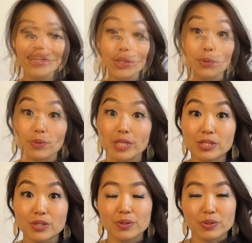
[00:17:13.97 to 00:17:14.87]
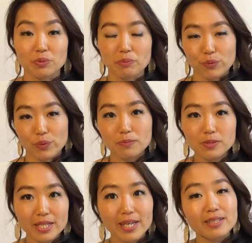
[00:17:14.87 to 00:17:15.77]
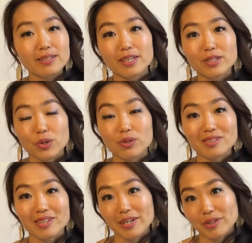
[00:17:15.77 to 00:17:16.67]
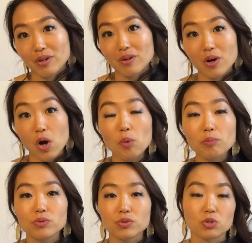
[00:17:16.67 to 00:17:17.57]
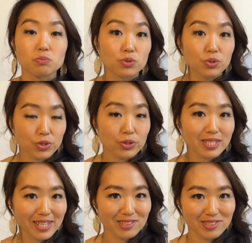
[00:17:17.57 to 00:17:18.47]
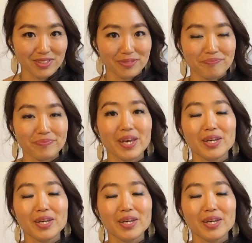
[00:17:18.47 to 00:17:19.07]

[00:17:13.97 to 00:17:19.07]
So please go to my website hitostar.com to book your session.